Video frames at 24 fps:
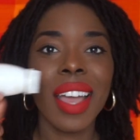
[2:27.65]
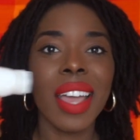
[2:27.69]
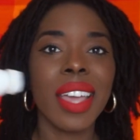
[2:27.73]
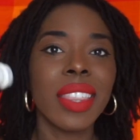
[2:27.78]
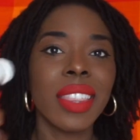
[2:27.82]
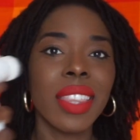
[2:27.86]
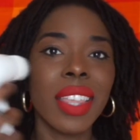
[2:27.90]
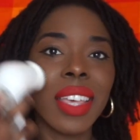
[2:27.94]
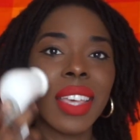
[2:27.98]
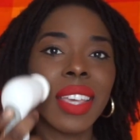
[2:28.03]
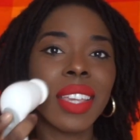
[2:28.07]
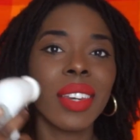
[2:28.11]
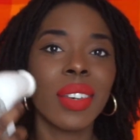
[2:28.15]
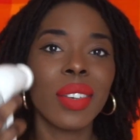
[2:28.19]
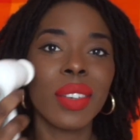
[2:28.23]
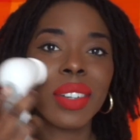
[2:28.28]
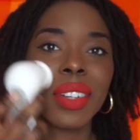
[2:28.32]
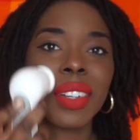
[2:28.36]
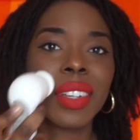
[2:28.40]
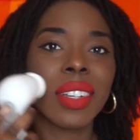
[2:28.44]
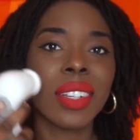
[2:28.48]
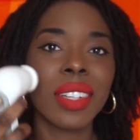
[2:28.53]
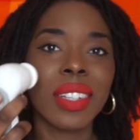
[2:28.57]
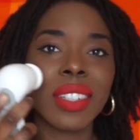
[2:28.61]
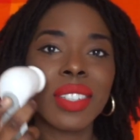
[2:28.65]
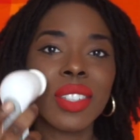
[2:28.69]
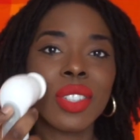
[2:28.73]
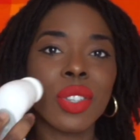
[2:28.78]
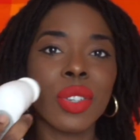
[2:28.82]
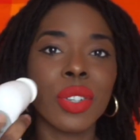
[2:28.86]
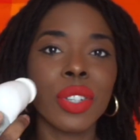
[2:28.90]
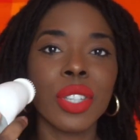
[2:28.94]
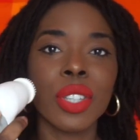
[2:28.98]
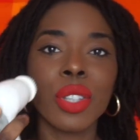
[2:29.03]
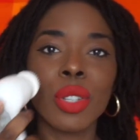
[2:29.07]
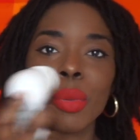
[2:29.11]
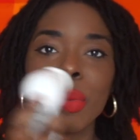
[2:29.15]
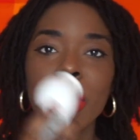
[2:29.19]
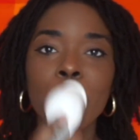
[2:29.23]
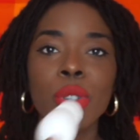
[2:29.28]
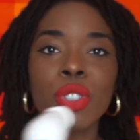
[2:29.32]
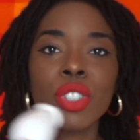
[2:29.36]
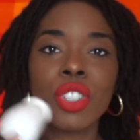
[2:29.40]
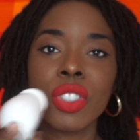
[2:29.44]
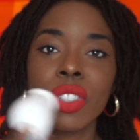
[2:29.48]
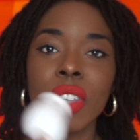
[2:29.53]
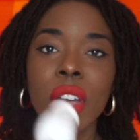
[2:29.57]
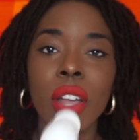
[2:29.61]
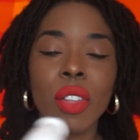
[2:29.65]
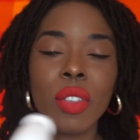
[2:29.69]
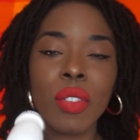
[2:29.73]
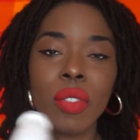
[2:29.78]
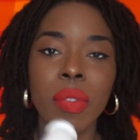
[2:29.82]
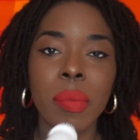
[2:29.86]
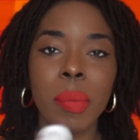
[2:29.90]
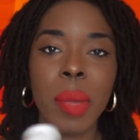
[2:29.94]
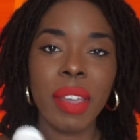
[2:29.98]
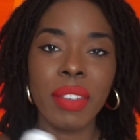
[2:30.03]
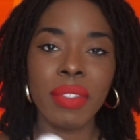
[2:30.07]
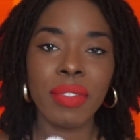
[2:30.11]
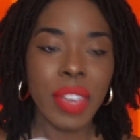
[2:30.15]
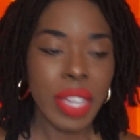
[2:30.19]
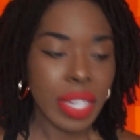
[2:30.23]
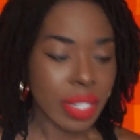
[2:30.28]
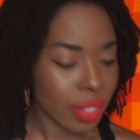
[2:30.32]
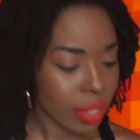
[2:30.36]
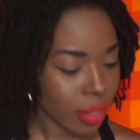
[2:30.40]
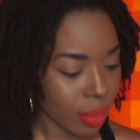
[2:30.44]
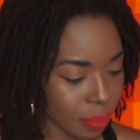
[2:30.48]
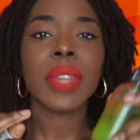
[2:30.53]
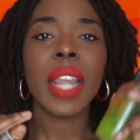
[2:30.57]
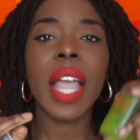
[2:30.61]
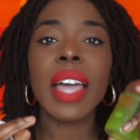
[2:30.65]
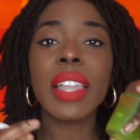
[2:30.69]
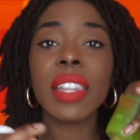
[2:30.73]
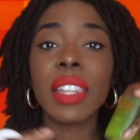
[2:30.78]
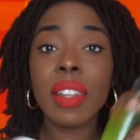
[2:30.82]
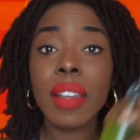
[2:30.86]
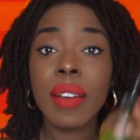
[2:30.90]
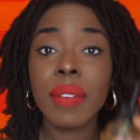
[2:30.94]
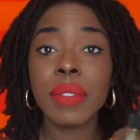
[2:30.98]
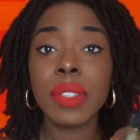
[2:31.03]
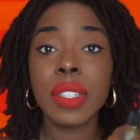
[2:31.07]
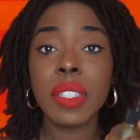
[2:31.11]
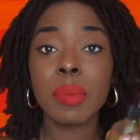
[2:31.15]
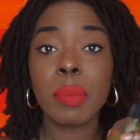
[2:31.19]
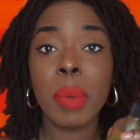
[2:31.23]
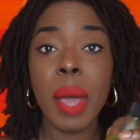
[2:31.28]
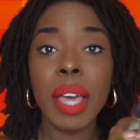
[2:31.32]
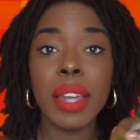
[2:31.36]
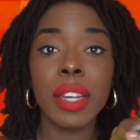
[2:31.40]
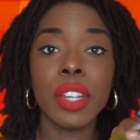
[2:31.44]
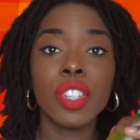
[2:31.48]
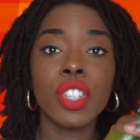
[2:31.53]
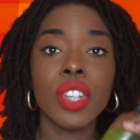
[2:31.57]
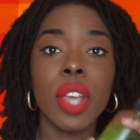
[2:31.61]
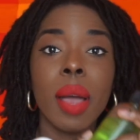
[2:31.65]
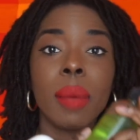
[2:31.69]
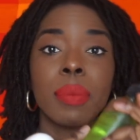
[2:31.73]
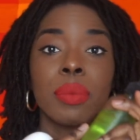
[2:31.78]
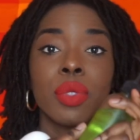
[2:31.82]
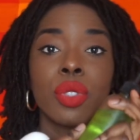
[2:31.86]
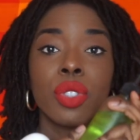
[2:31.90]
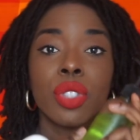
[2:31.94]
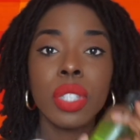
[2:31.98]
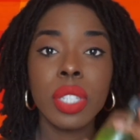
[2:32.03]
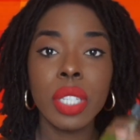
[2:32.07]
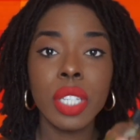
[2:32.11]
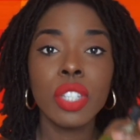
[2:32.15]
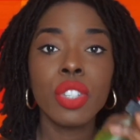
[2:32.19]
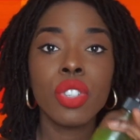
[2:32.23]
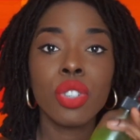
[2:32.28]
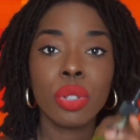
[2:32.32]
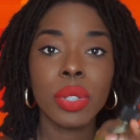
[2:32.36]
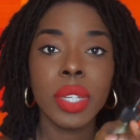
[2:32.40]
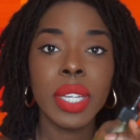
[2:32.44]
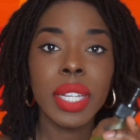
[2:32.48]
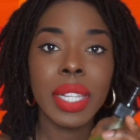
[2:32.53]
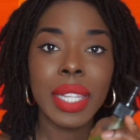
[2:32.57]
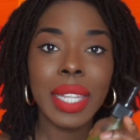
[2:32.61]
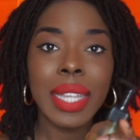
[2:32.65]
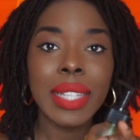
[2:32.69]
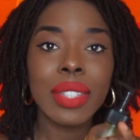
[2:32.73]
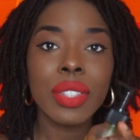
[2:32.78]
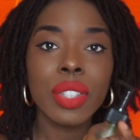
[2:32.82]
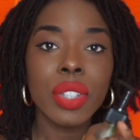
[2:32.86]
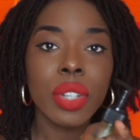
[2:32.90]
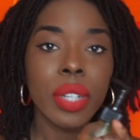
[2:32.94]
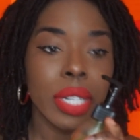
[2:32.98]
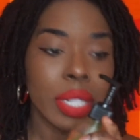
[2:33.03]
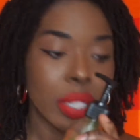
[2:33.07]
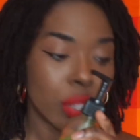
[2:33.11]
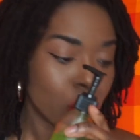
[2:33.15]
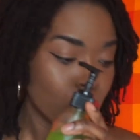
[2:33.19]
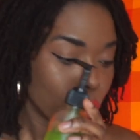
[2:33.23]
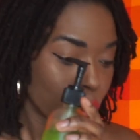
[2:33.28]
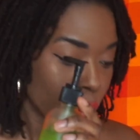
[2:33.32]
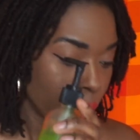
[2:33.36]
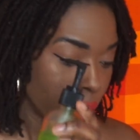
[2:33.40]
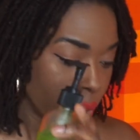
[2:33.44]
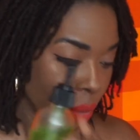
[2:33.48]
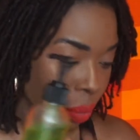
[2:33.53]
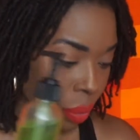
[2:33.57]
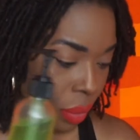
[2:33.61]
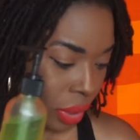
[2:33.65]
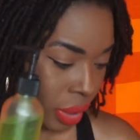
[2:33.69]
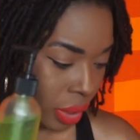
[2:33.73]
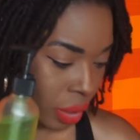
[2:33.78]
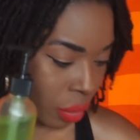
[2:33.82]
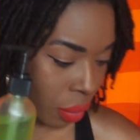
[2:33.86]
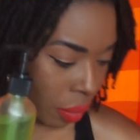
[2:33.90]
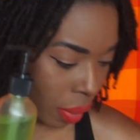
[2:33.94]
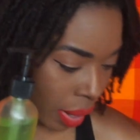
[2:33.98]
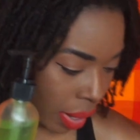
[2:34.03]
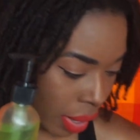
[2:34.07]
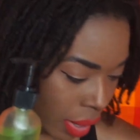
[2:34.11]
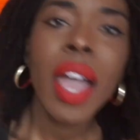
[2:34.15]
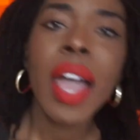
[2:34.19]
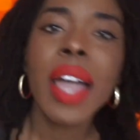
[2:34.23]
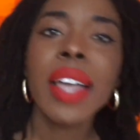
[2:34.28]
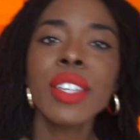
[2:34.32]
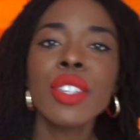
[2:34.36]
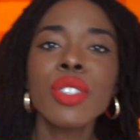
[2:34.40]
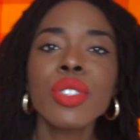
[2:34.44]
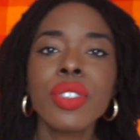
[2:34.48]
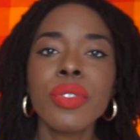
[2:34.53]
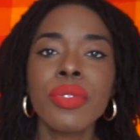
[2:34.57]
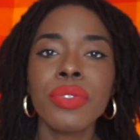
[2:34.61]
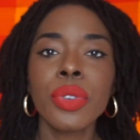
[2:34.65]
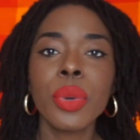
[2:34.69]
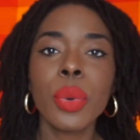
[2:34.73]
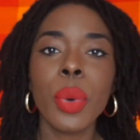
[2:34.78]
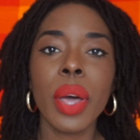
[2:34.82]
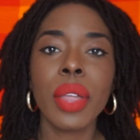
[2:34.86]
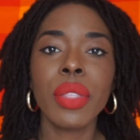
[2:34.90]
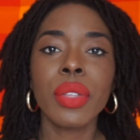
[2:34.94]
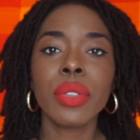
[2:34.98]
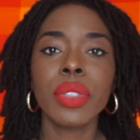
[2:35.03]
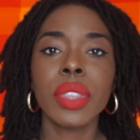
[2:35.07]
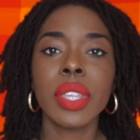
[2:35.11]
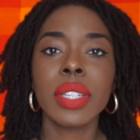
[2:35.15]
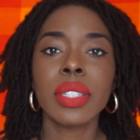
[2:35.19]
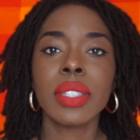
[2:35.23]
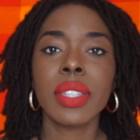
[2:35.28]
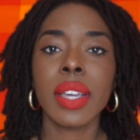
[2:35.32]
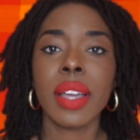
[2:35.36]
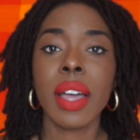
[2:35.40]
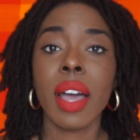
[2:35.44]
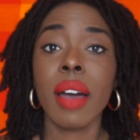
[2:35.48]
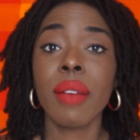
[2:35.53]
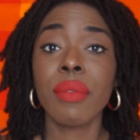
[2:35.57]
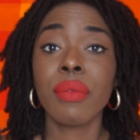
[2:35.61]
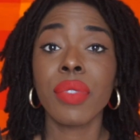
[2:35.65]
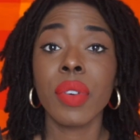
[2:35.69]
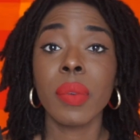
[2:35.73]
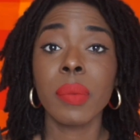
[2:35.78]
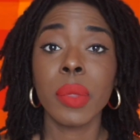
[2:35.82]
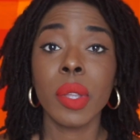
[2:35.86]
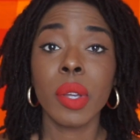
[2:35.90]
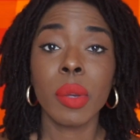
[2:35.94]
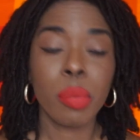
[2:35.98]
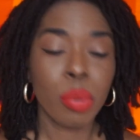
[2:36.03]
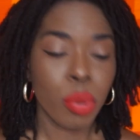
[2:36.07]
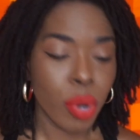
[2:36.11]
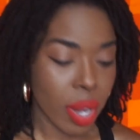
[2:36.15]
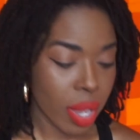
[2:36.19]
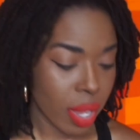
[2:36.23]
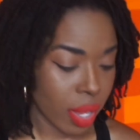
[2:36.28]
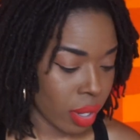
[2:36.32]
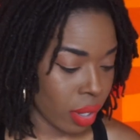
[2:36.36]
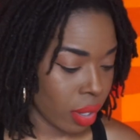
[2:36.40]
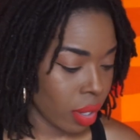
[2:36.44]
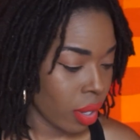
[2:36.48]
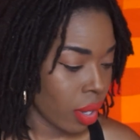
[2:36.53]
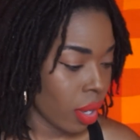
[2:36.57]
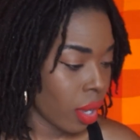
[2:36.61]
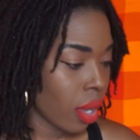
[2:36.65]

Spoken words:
and then circular motions all over my face. I love this Body Shop tea tree cleanser. It's really, really great. I use a few other things that come from their brand.